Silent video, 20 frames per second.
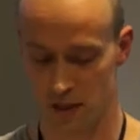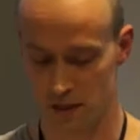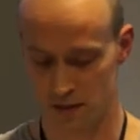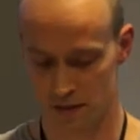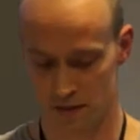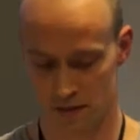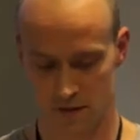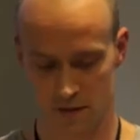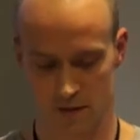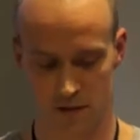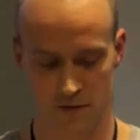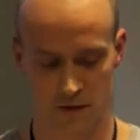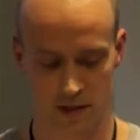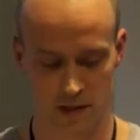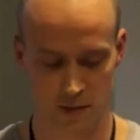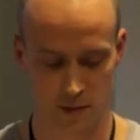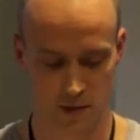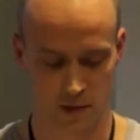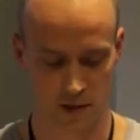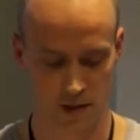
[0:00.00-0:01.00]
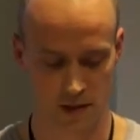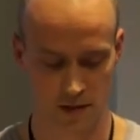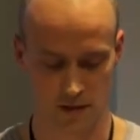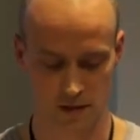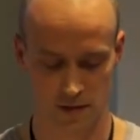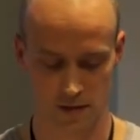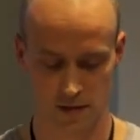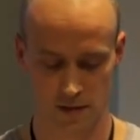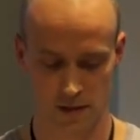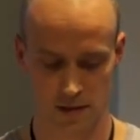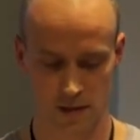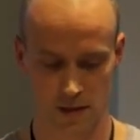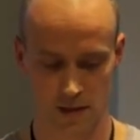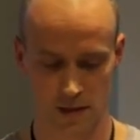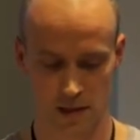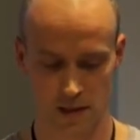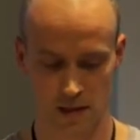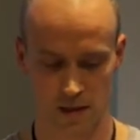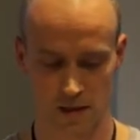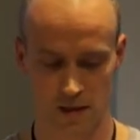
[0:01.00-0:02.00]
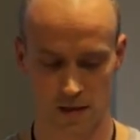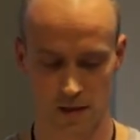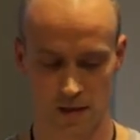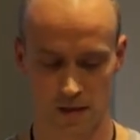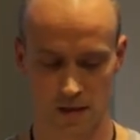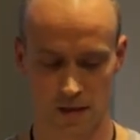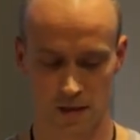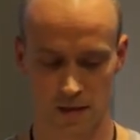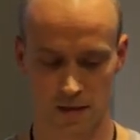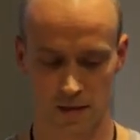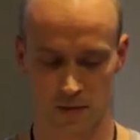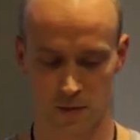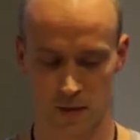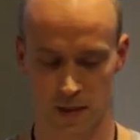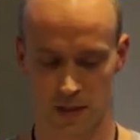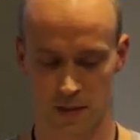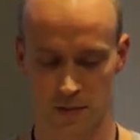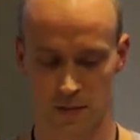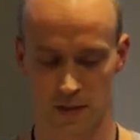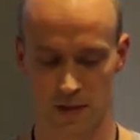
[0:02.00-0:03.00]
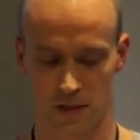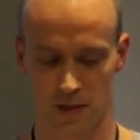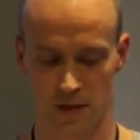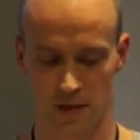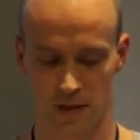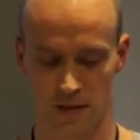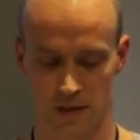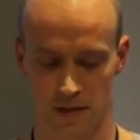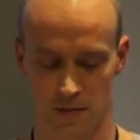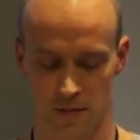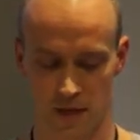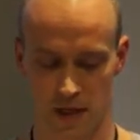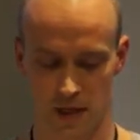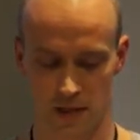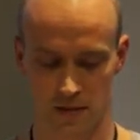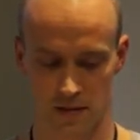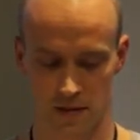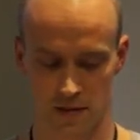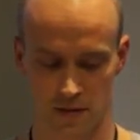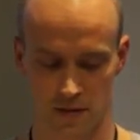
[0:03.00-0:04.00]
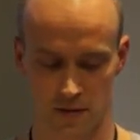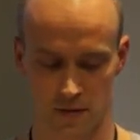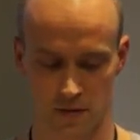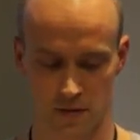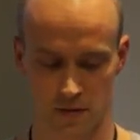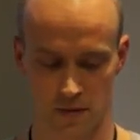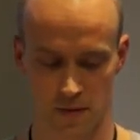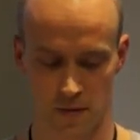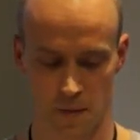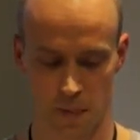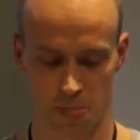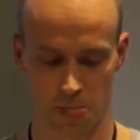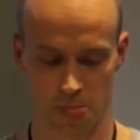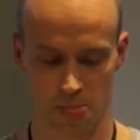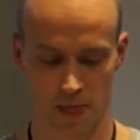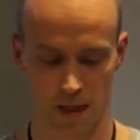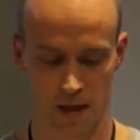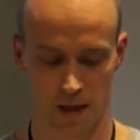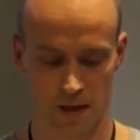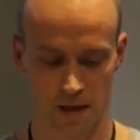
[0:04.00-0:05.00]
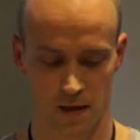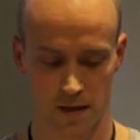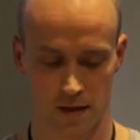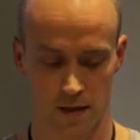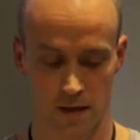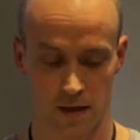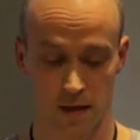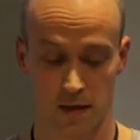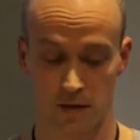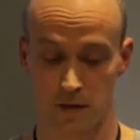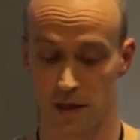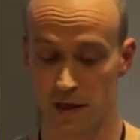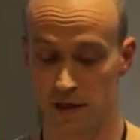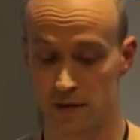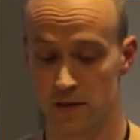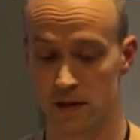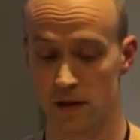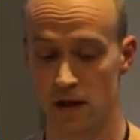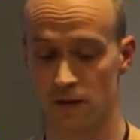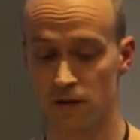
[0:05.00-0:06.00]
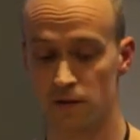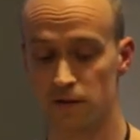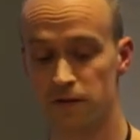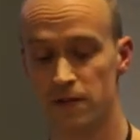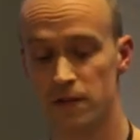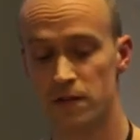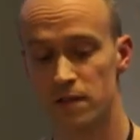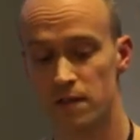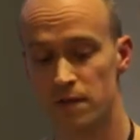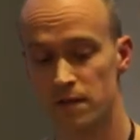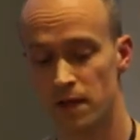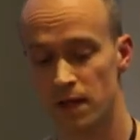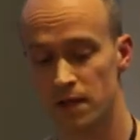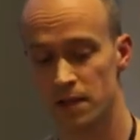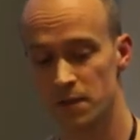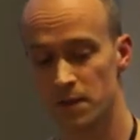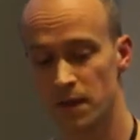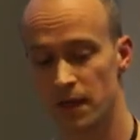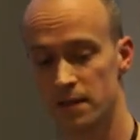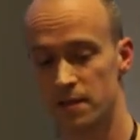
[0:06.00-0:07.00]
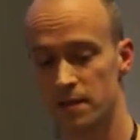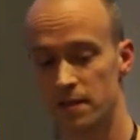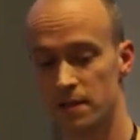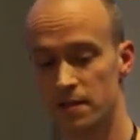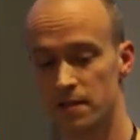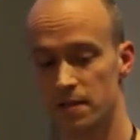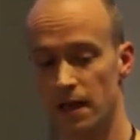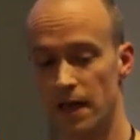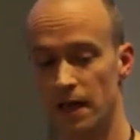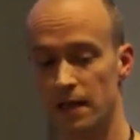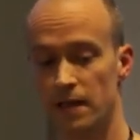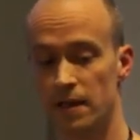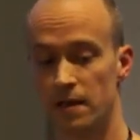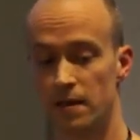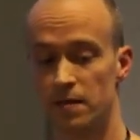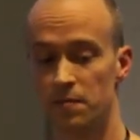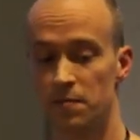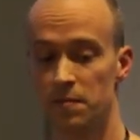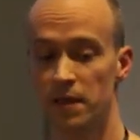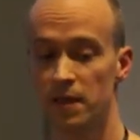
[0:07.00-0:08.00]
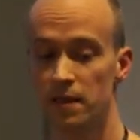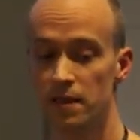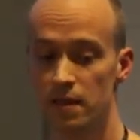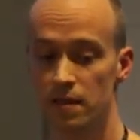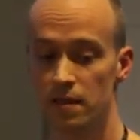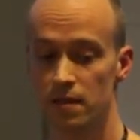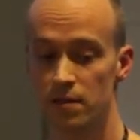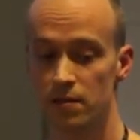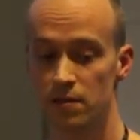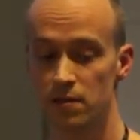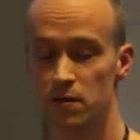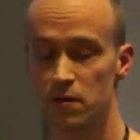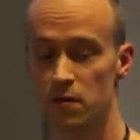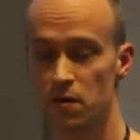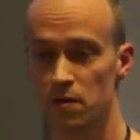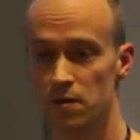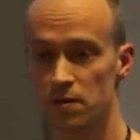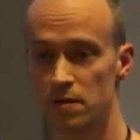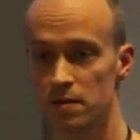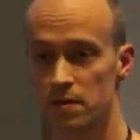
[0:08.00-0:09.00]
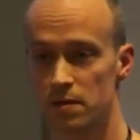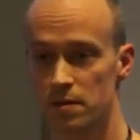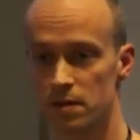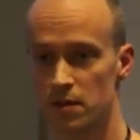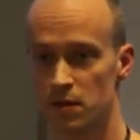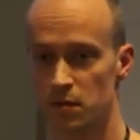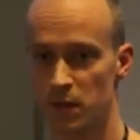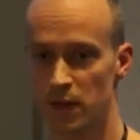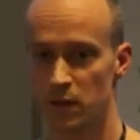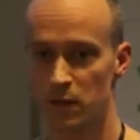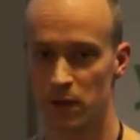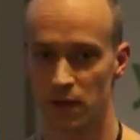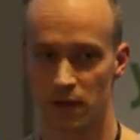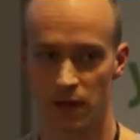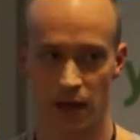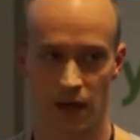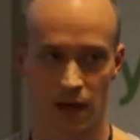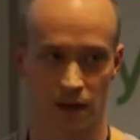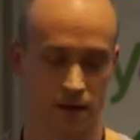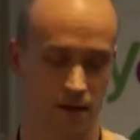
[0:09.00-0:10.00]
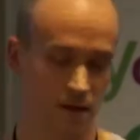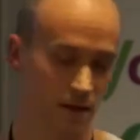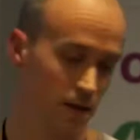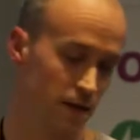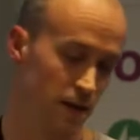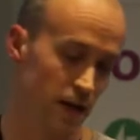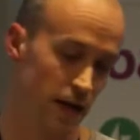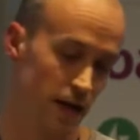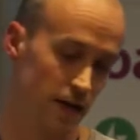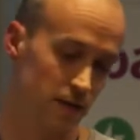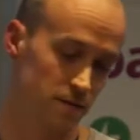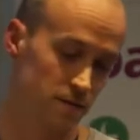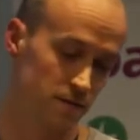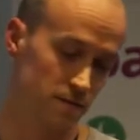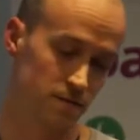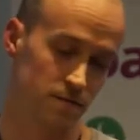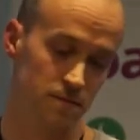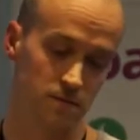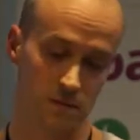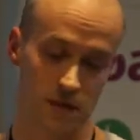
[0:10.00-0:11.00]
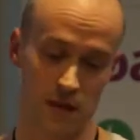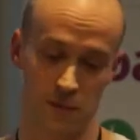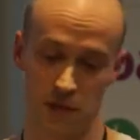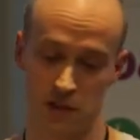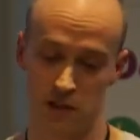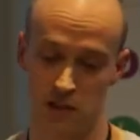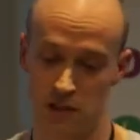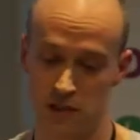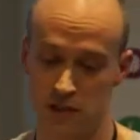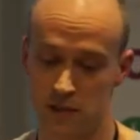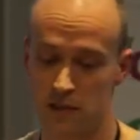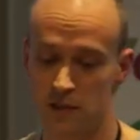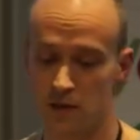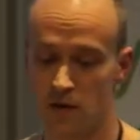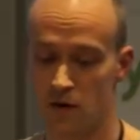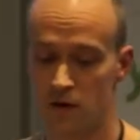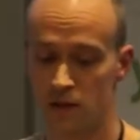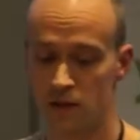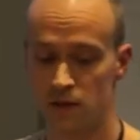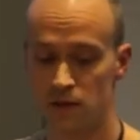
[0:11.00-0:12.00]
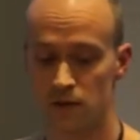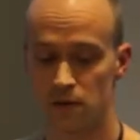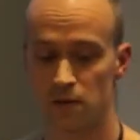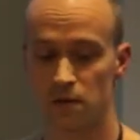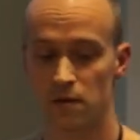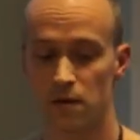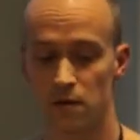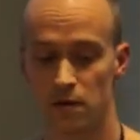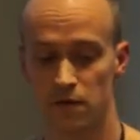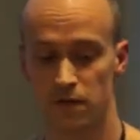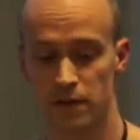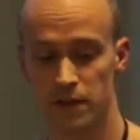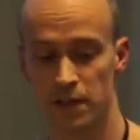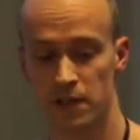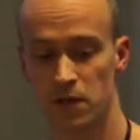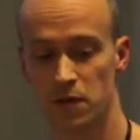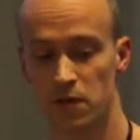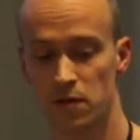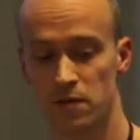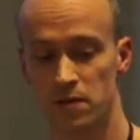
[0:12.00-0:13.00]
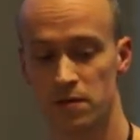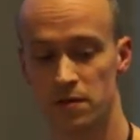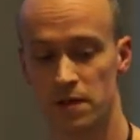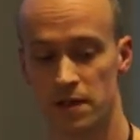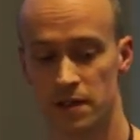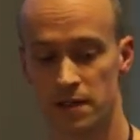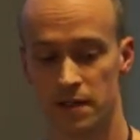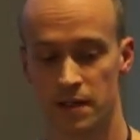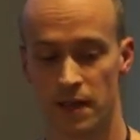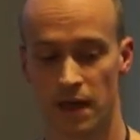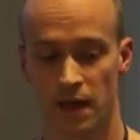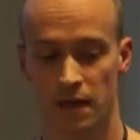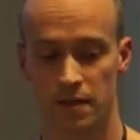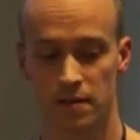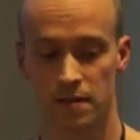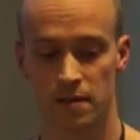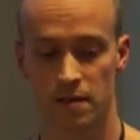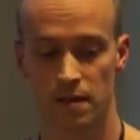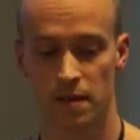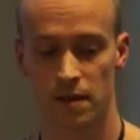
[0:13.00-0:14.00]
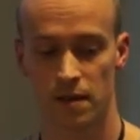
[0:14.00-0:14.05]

it's feasible and it's possible in the customizer too. A great other feature of the customizer is adding media controls. So people can add images, audio, or video to their site.